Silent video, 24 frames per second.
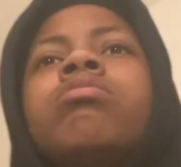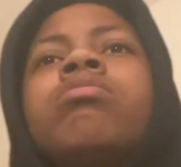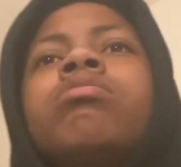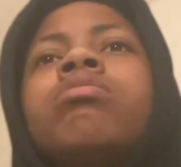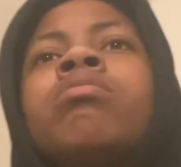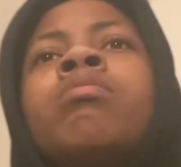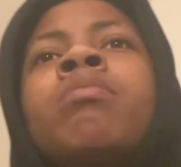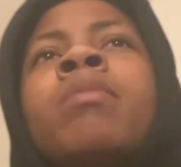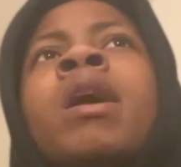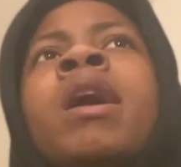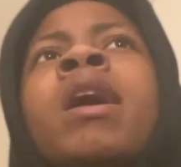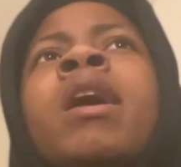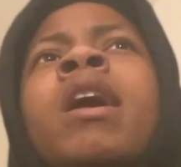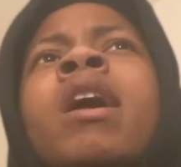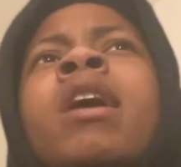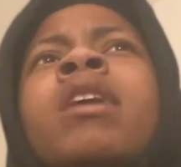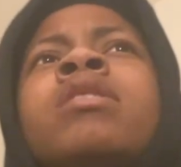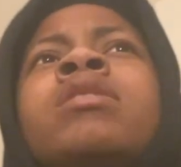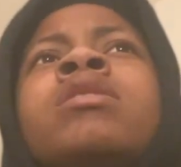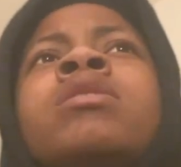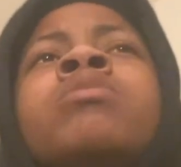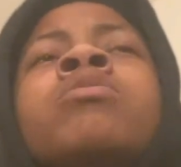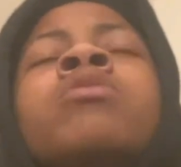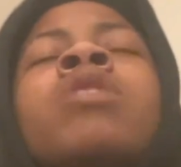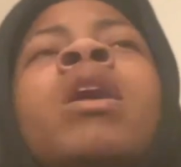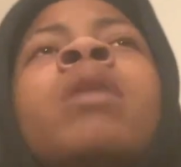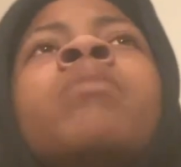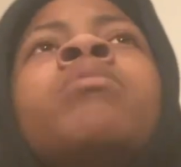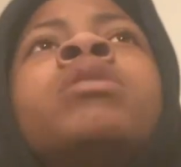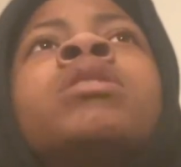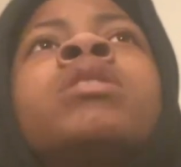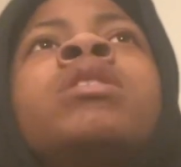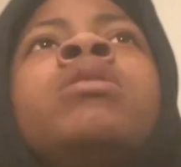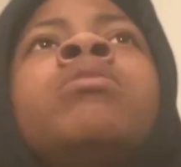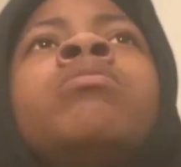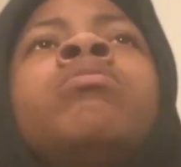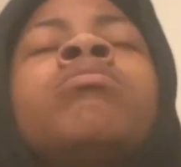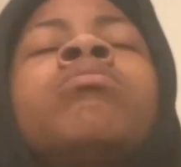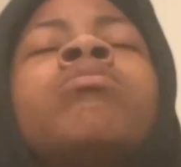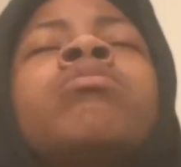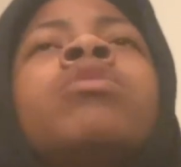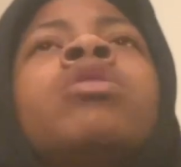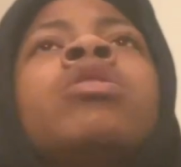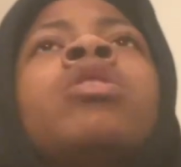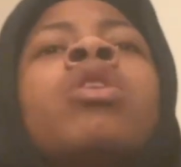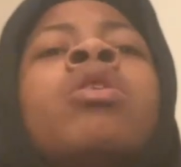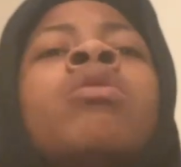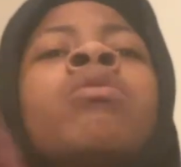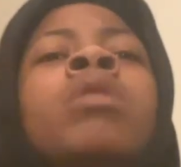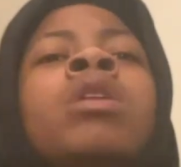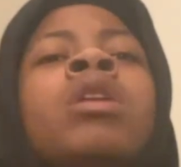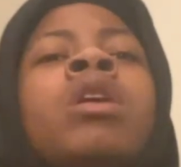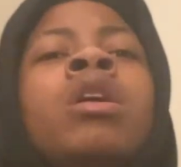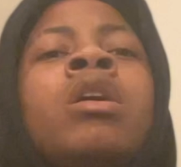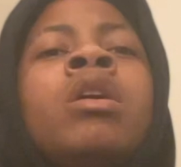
my subscribers keep going